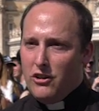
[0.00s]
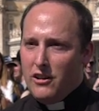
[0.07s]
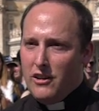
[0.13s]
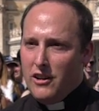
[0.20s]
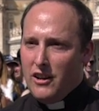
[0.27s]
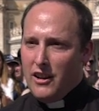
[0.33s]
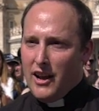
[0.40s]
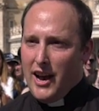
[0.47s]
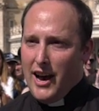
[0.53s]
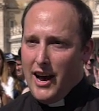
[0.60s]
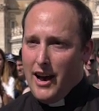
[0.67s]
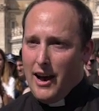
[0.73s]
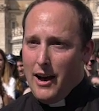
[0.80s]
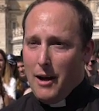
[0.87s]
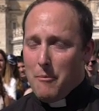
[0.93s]
teaching
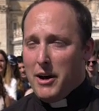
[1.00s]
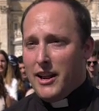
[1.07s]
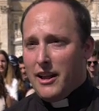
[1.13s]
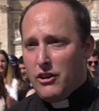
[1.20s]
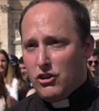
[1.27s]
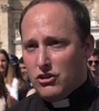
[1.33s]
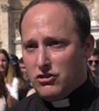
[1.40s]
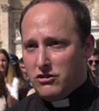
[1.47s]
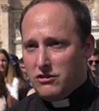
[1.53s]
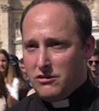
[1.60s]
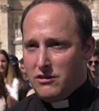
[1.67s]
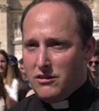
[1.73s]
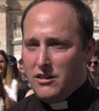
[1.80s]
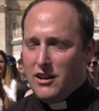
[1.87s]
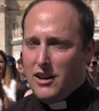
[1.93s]
children to love
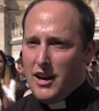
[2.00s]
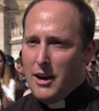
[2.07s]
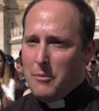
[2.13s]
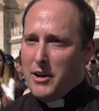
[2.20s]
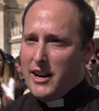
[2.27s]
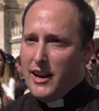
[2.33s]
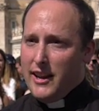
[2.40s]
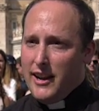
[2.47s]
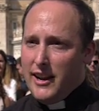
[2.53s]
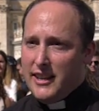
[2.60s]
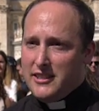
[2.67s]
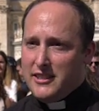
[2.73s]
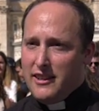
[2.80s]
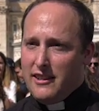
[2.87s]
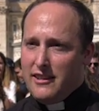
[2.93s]
God, love the
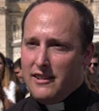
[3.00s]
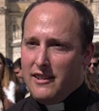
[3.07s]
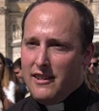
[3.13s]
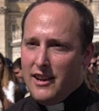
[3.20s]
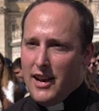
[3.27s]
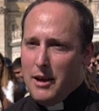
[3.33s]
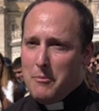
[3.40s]
church, love